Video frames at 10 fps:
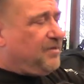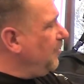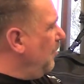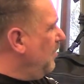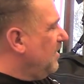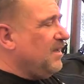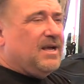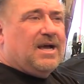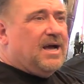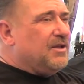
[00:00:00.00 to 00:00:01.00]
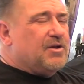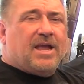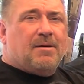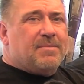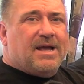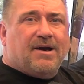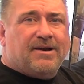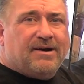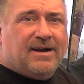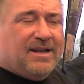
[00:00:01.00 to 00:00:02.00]
So you can't be out
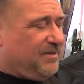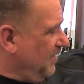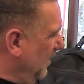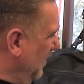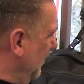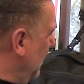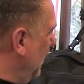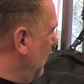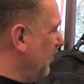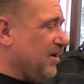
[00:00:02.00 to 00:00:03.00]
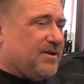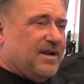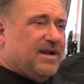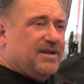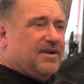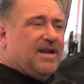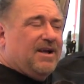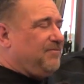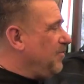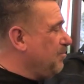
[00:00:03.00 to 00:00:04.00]
here unless you're gonna
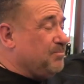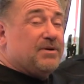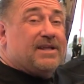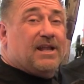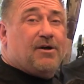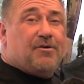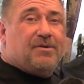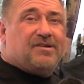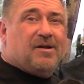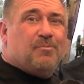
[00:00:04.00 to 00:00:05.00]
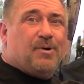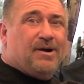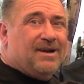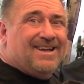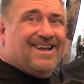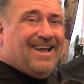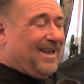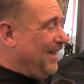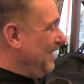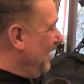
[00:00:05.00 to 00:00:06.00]
have to put that laundry somewhere,
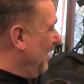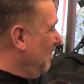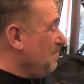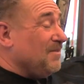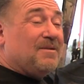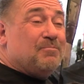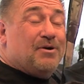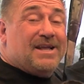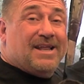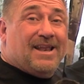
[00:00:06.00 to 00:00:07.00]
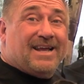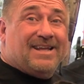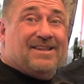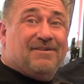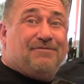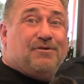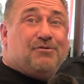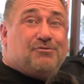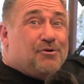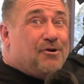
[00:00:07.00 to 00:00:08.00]
and putting it like in the
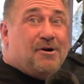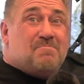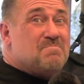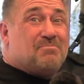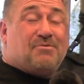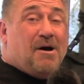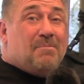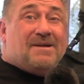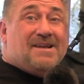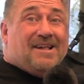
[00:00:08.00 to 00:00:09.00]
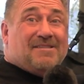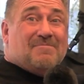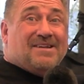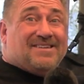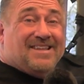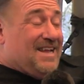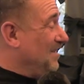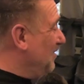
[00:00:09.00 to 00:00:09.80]
food drawer, probably not the best thing.